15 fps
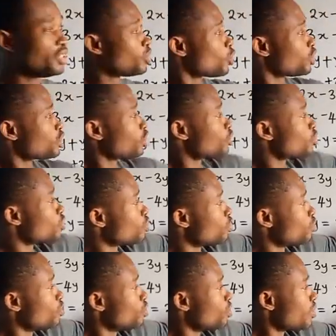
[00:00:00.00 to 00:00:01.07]
in equation
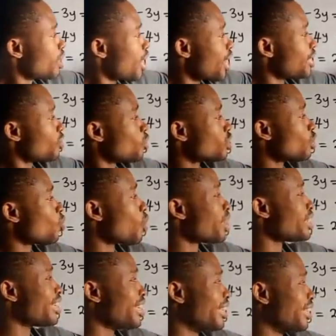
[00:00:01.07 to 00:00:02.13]
2 and equation
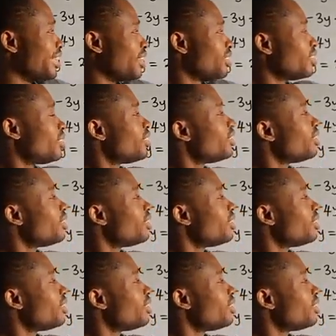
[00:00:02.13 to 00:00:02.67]
1a,